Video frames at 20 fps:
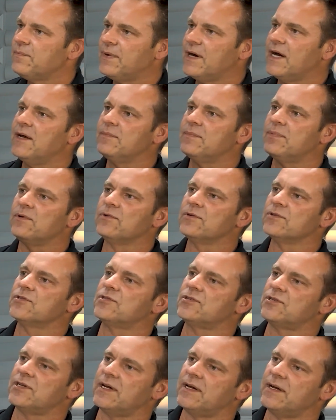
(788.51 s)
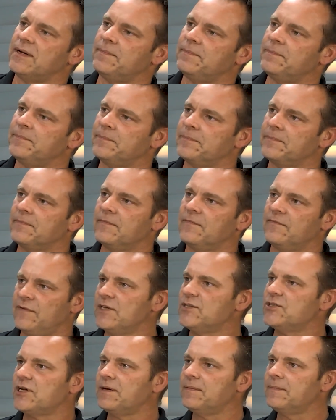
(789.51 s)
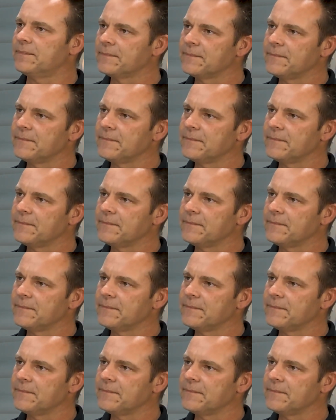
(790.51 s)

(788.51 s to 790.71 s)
Biamp launch feature?